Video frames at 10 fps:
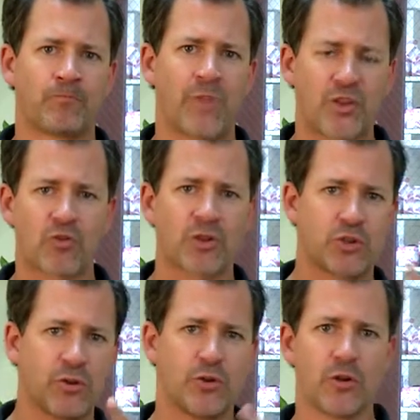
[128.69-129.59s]
They trust
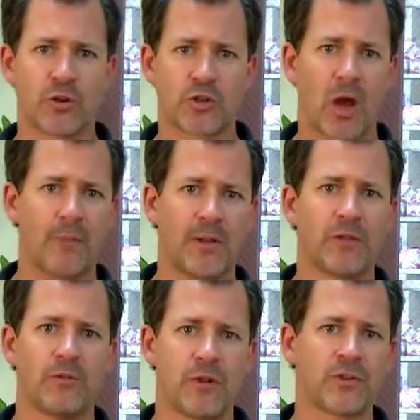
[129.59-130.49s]
you to do your job, they
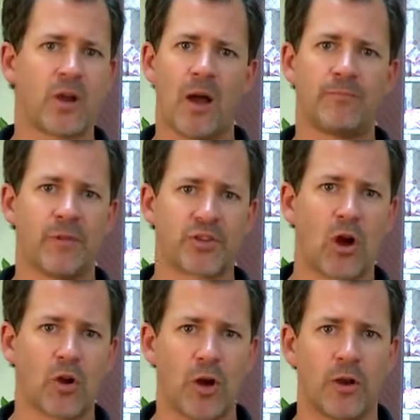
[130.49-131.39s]
do their job, it's
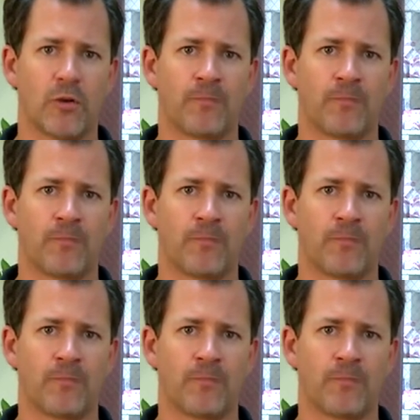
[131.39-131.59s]
all good.